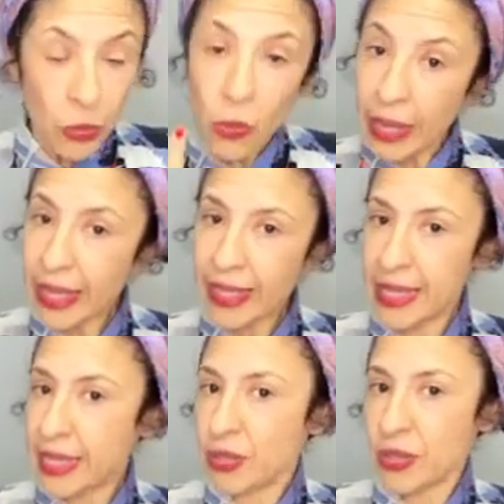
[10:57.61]
one
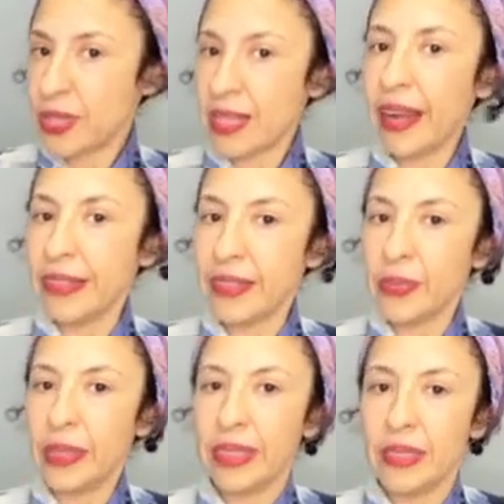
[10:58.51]
idea to start,
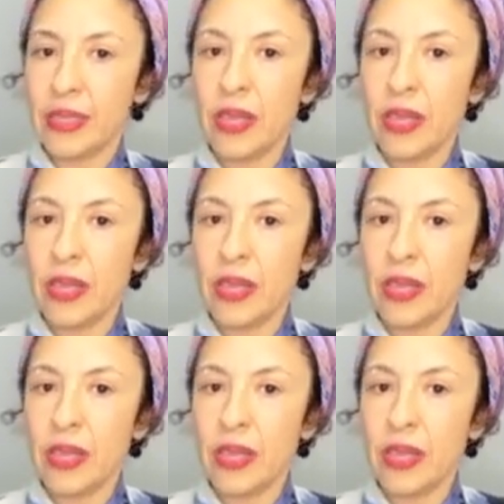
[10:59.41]
really.